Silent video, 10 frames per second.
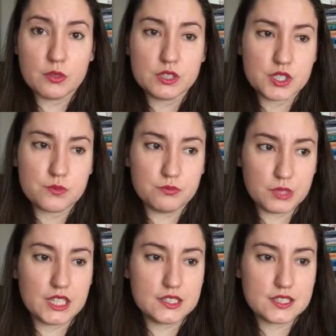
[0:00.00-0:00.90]
which
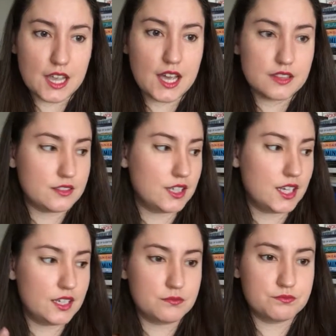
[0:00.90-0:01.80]
means that
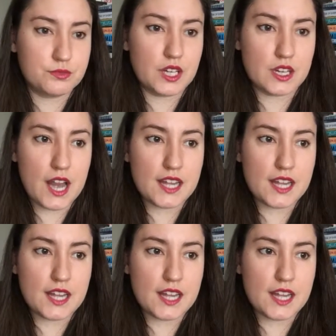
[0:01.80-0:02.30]
they're